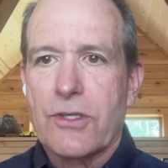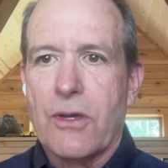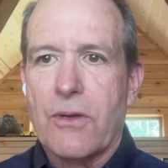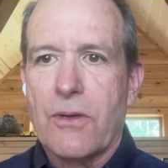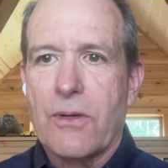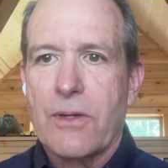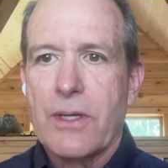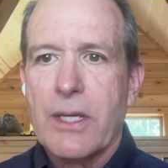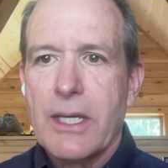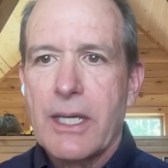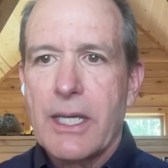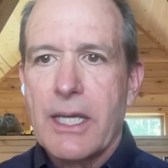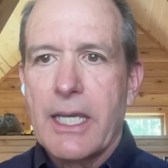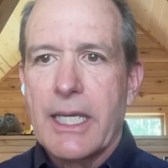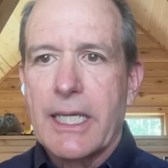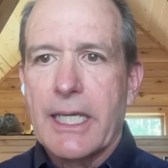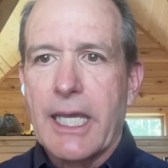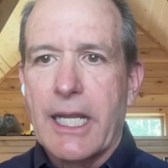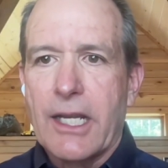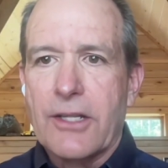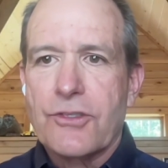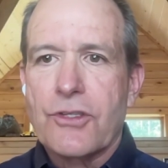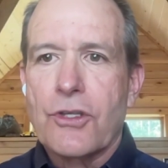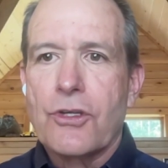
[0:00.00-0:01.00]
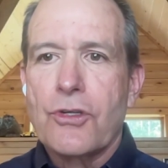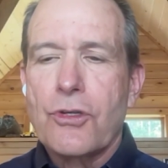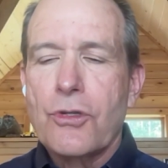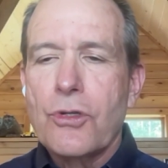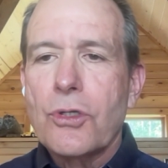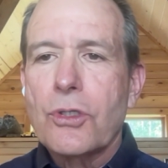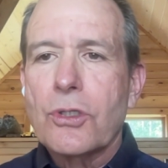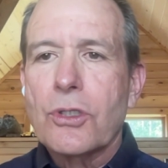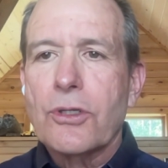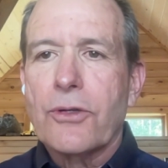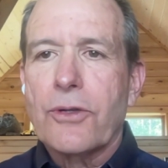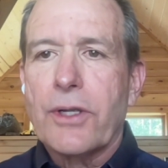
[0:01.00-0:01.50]
So again, it's a
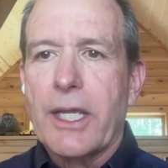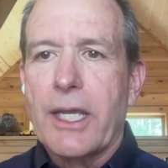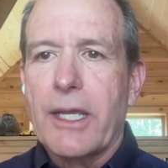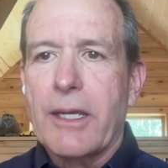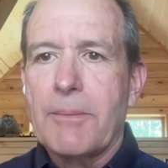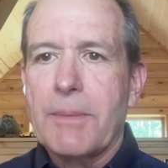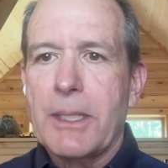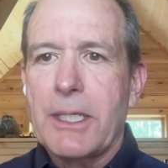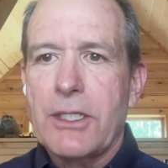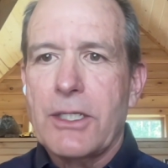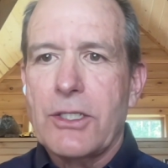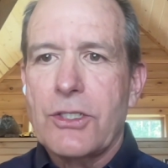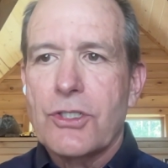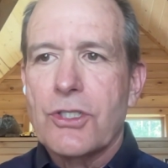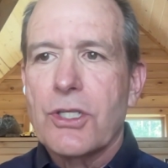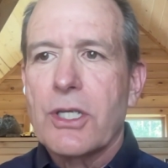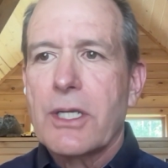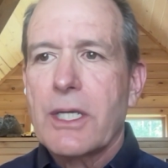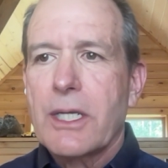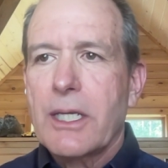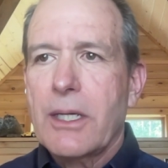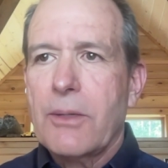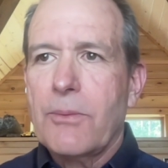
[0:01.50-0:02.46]
nuclear image.